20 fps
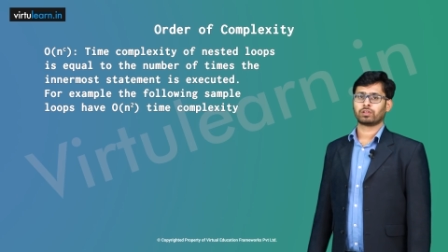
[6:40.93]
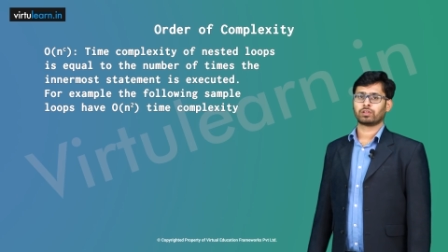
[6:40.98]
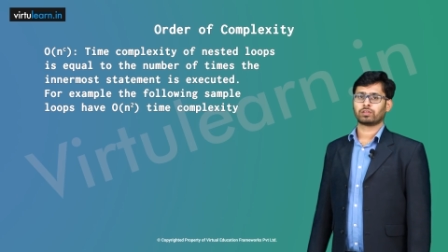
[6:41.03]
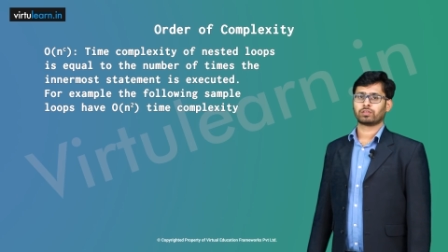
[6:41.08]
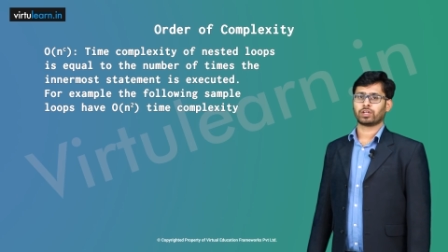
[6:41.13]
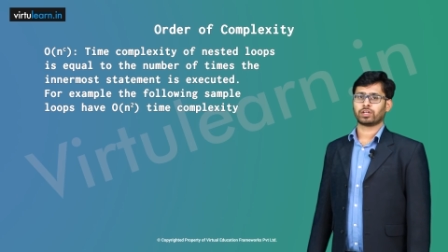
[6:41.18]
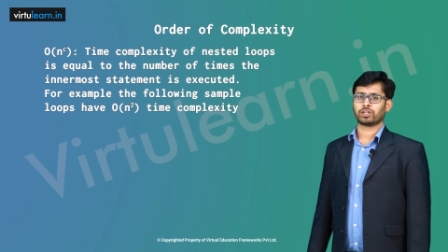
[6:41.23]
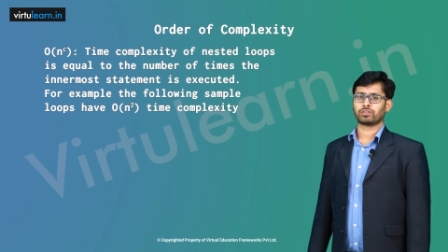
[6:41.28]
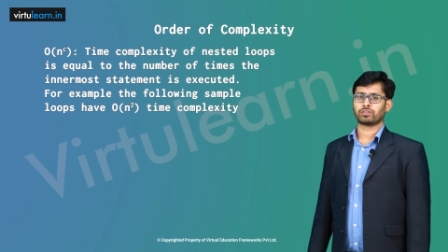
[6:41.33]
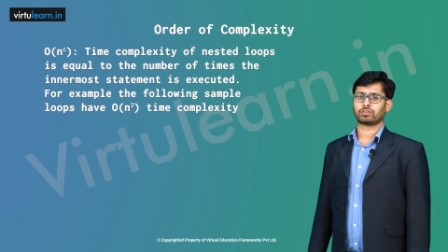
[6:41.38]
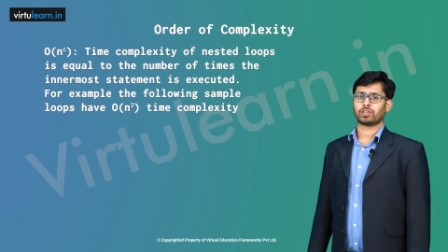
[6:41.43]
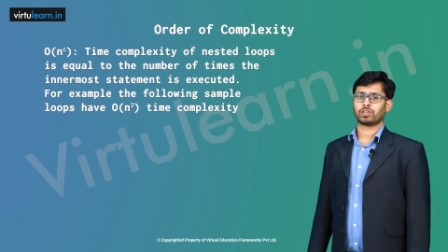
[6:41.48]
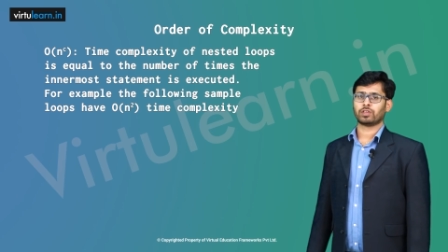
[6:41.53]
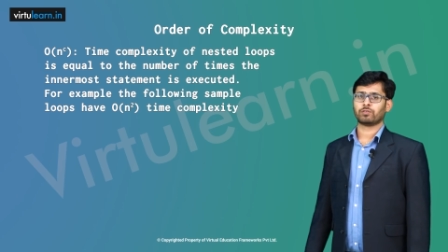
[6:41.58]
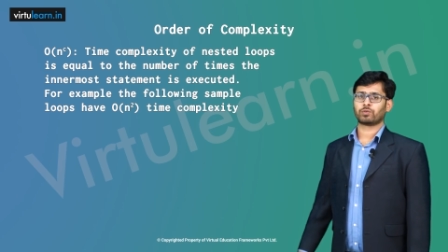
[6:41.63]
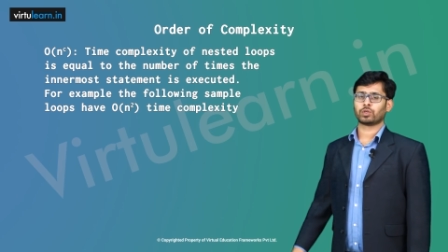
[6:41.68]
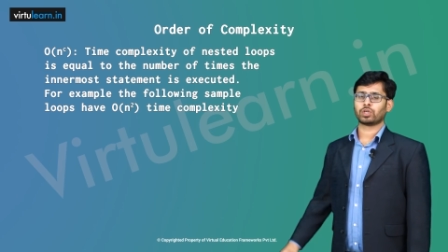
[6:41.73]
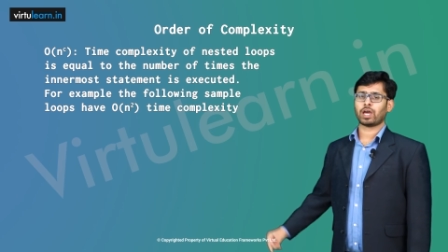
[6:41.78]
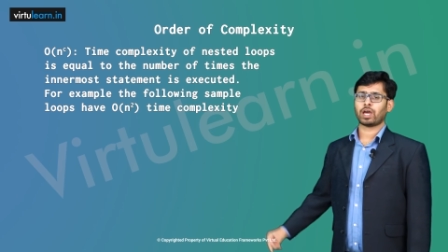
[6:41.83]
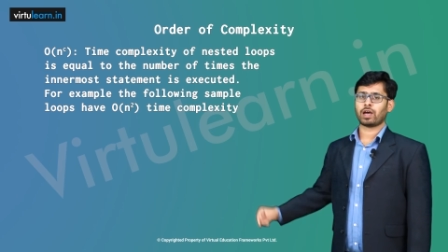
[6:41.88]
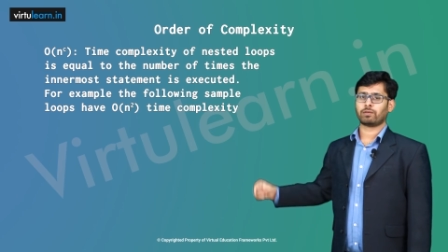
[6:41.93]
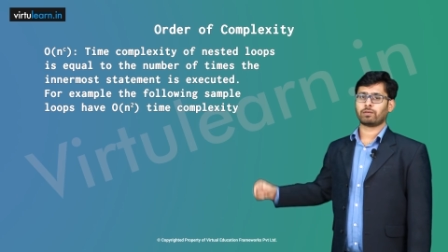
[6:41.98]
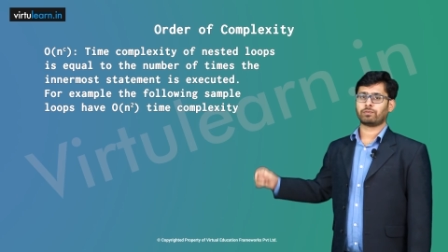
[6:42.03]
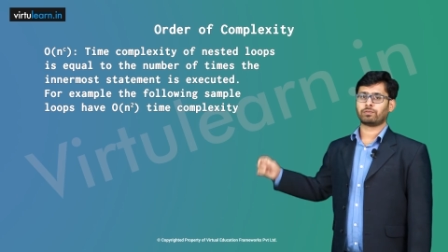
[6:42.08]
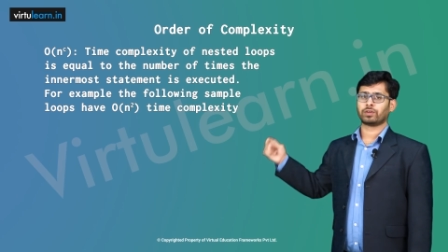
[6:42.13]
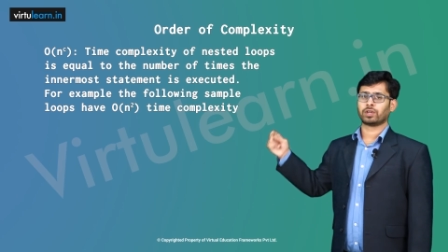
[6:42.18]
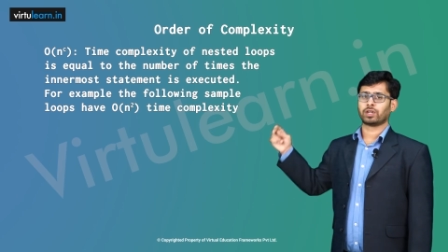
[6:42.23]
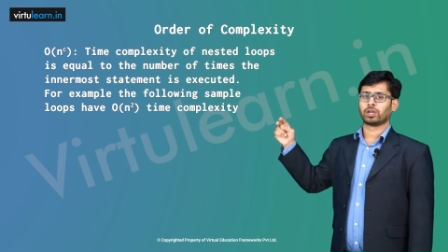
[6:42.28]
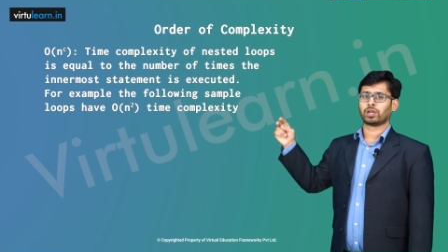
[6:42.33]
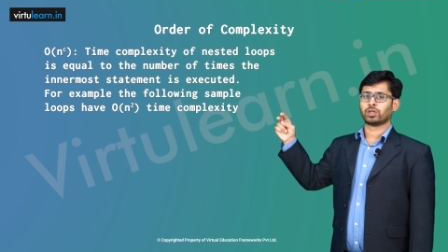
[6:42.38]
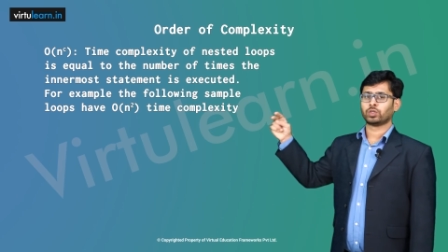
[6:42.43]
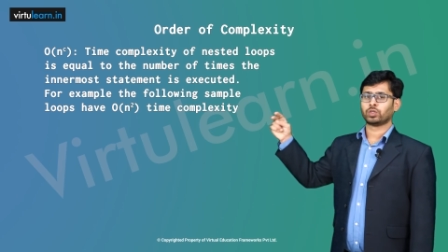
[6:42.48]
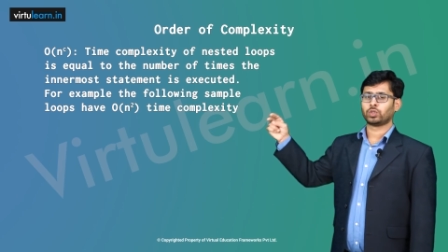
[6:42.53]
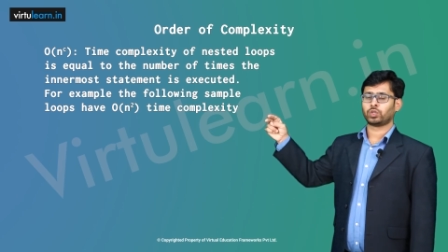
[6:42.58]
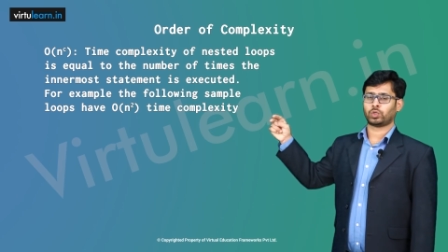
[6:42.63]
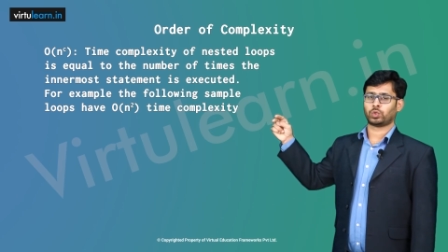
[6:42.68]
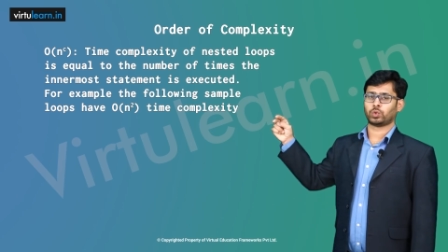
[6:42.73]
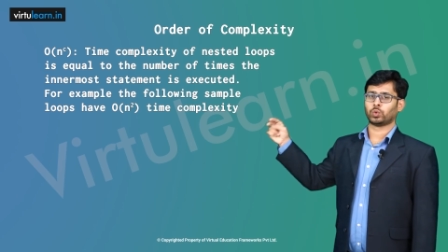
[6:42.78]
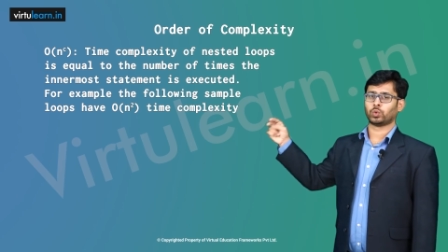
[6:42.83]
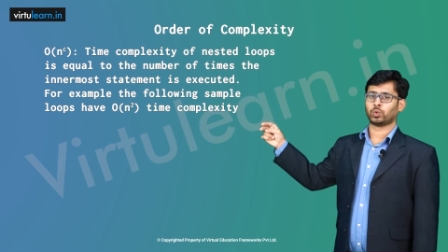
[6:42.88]
That is, if you have
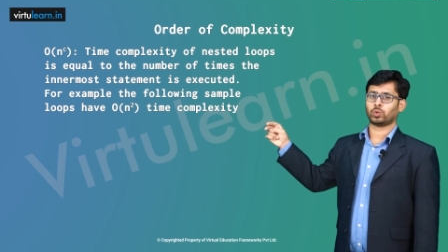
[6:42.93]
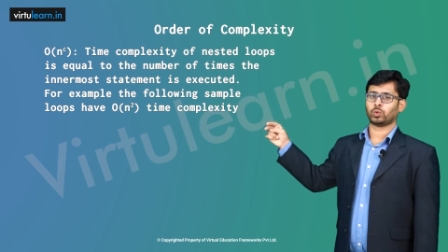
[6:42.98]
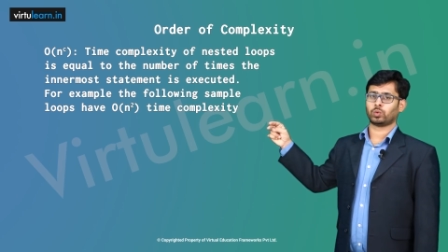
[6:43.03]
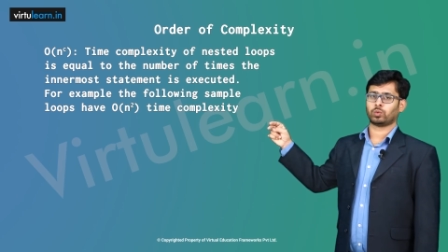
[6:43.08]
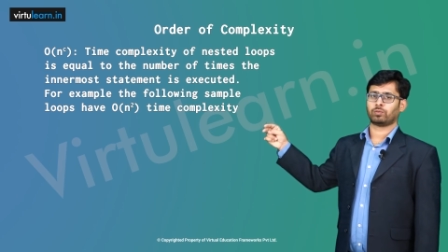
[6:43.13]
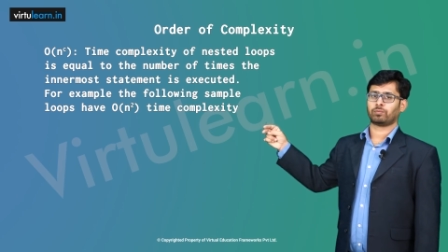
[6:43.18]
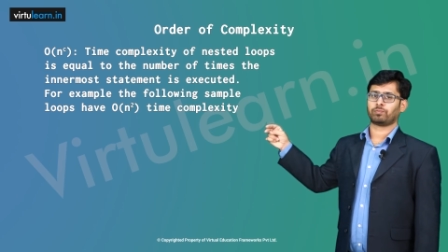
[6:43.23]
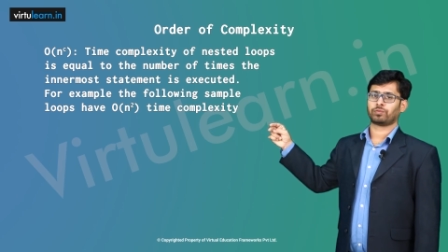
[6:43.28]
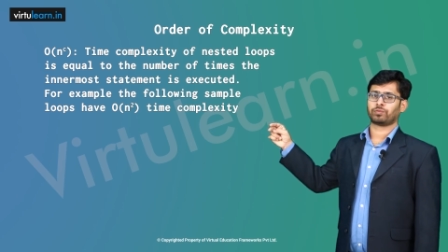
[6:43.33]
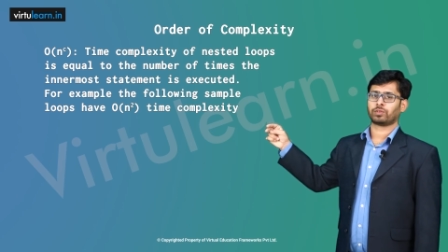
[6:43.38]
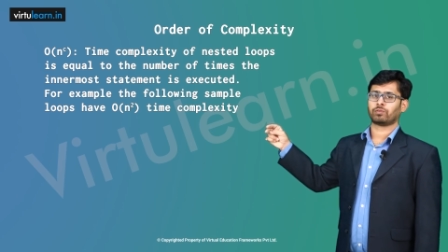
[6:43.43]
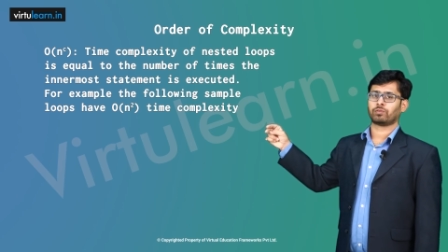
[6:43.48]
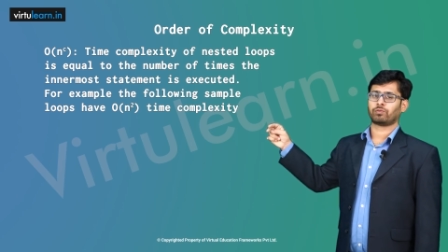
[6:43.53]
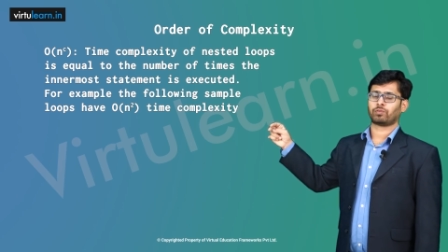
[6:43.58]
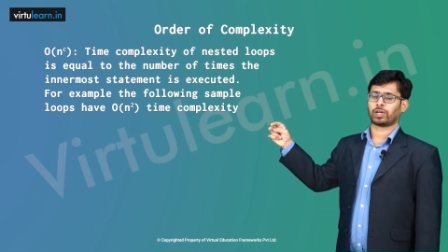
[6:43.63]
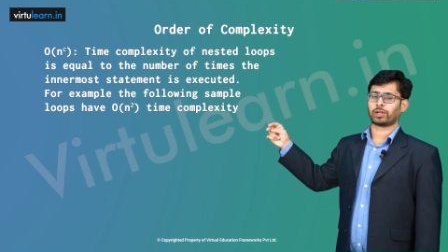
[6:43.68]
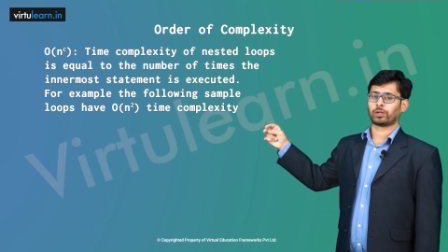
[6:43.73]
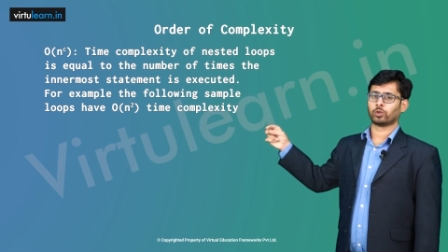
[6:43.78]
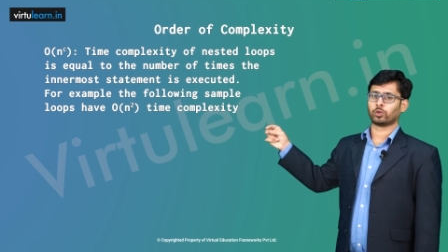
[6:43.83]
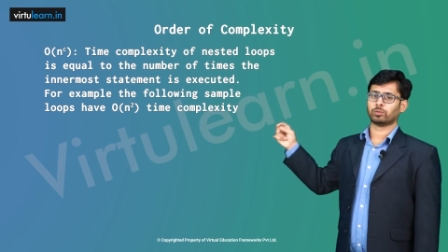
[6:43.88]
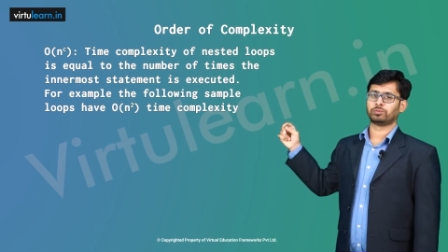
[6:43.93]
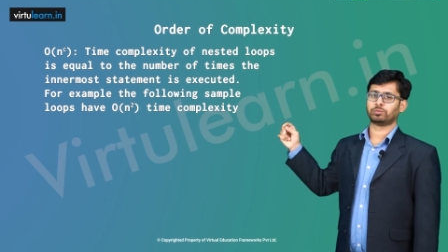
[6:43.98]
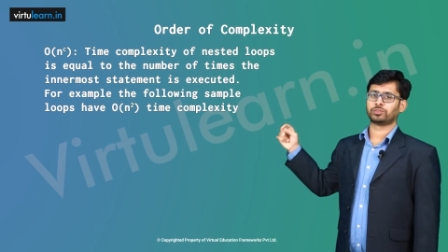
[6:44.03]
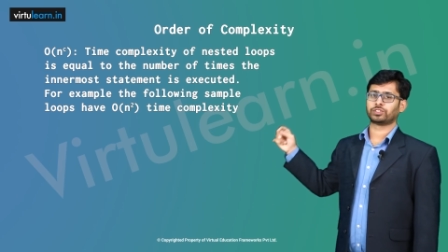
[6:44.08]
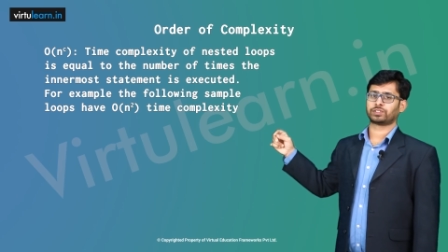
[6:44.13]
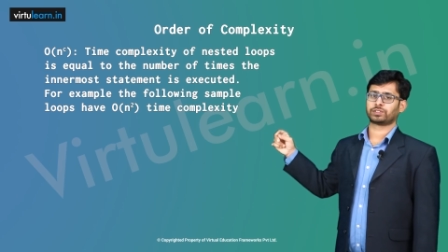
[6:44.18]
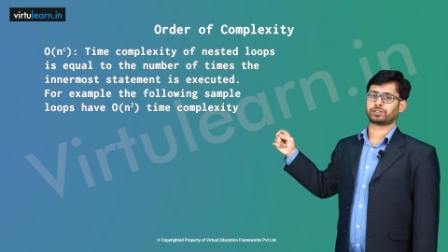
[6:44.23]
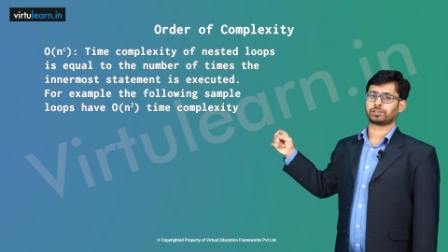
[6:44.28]
two for loops,